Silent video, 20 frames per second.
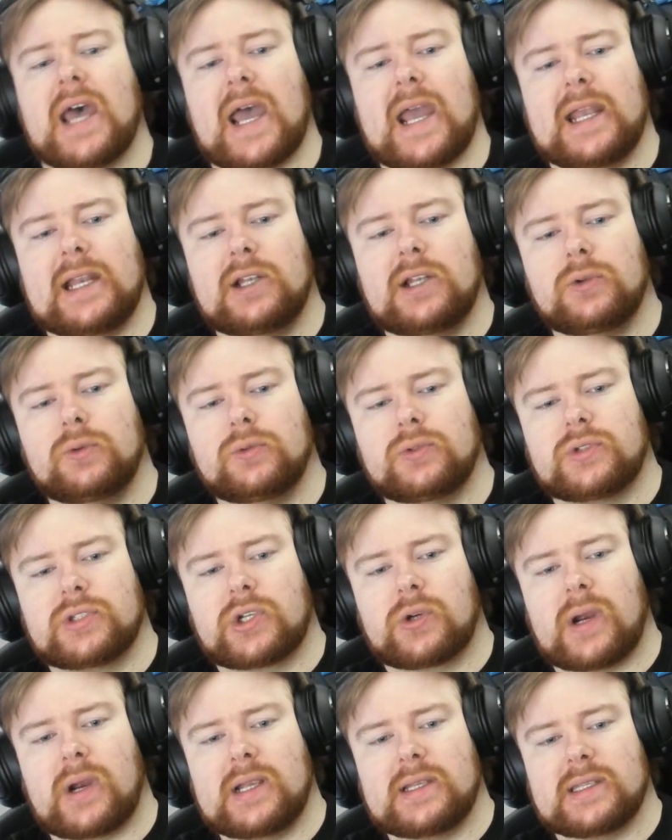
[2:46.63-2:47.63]
a Loot
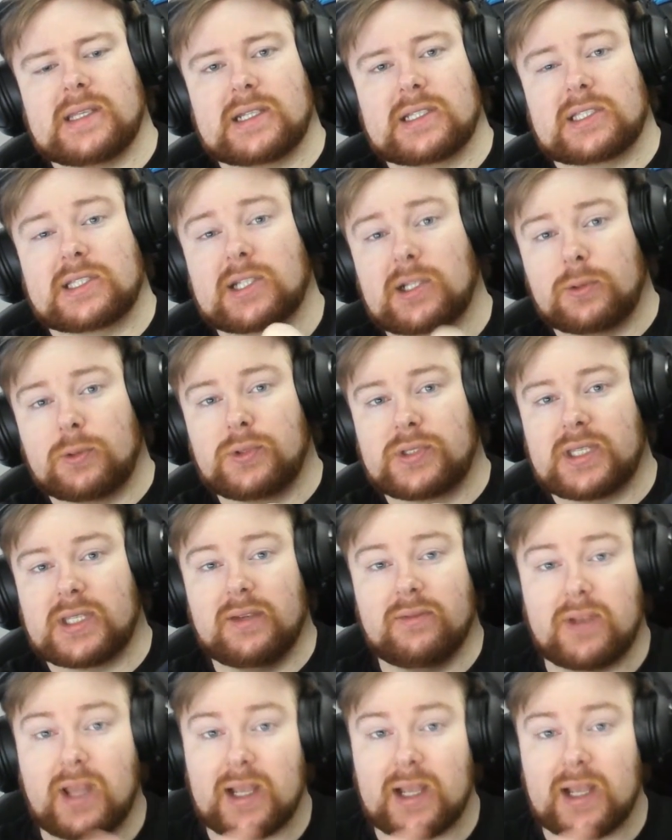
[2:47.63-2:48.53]
Crate exclusive,